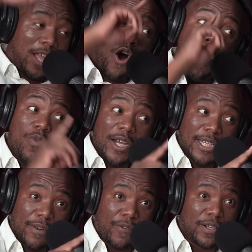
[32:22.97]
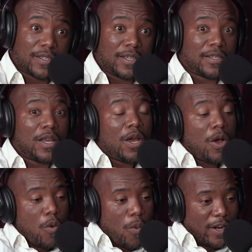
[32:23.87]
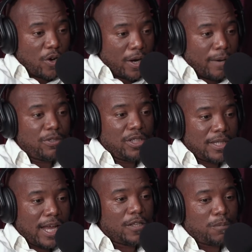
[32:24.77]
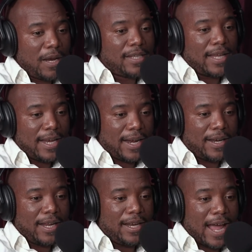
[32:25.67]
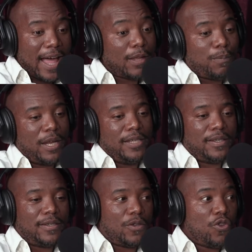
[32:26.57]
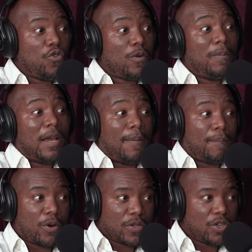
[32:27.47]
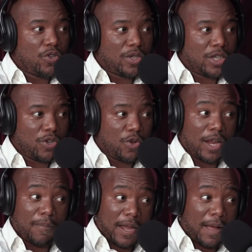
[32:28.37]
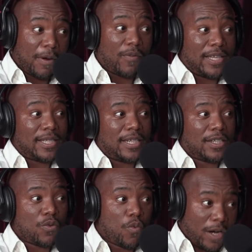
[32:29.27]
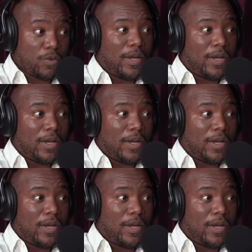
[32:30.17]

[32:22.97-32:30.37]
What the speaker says: The only difference is when corruption takes place in other places, you become prosecuted, you can become arrested quite